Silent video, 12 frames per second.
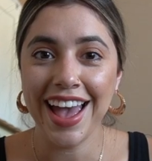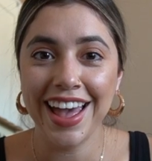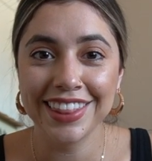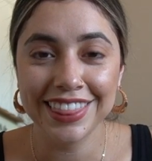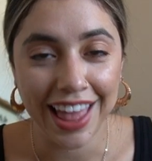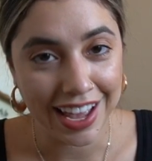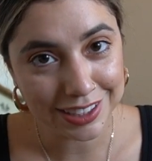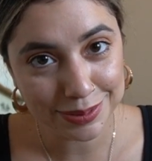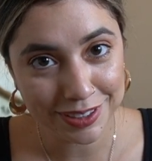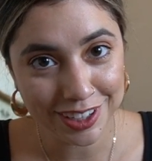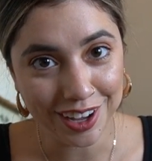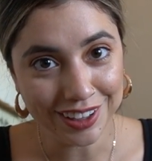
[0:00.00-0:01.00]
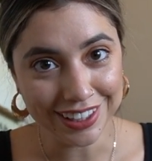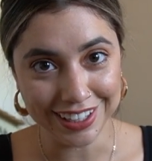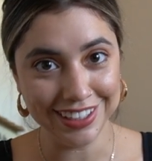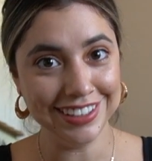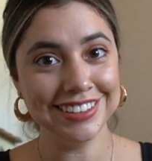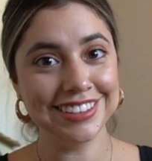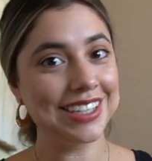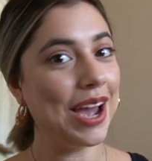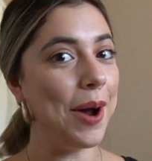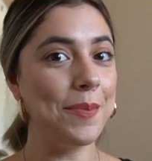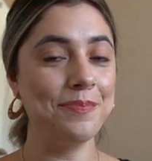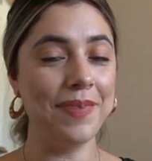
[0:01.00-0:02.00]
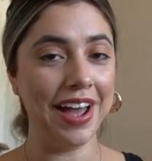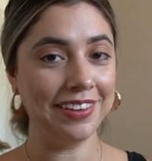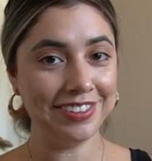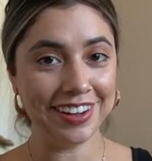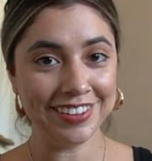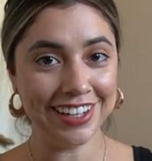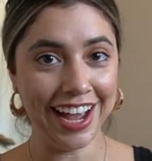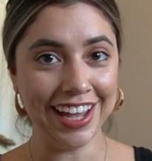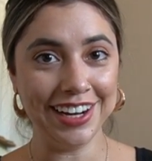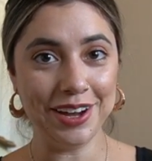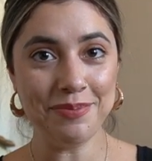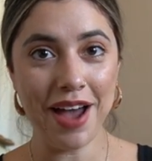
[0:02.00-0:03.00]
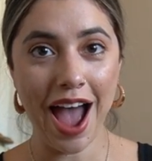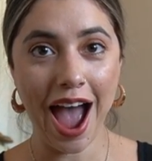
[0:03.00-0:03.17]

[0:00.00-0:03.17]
And last but not least, my favorite item.